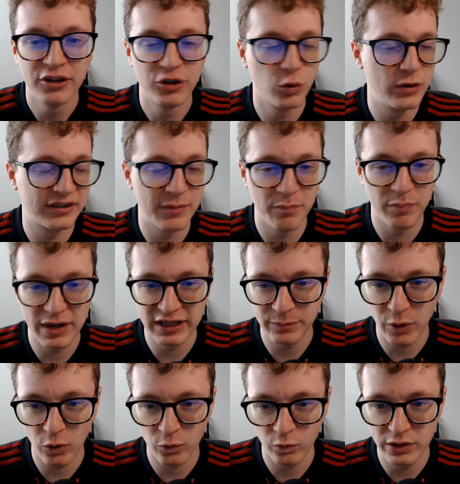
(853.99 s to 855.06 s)
doing some
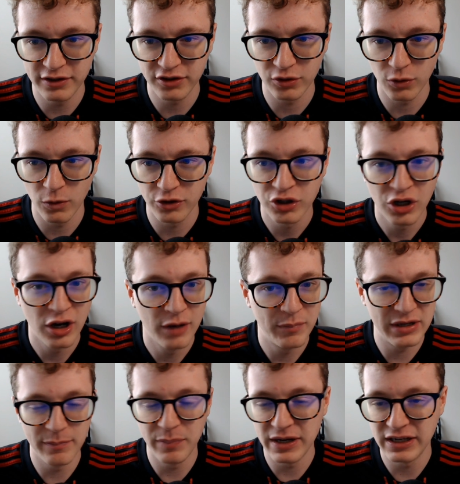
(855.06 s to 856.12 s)
baseball research,
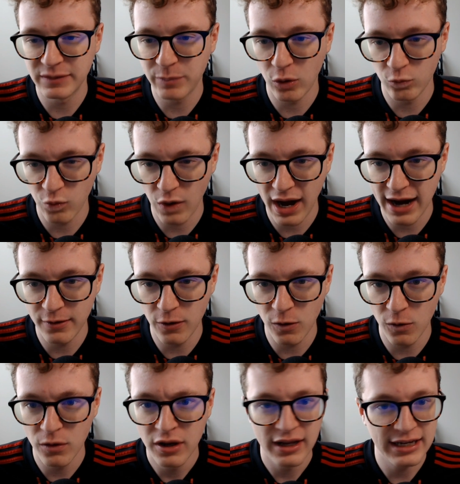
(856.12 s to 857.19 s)
being a baseball
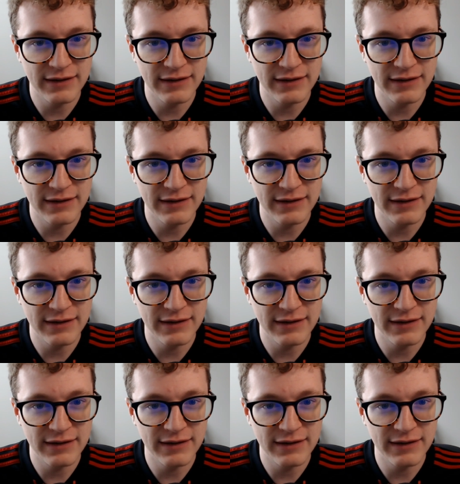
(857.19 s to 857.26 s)
writer,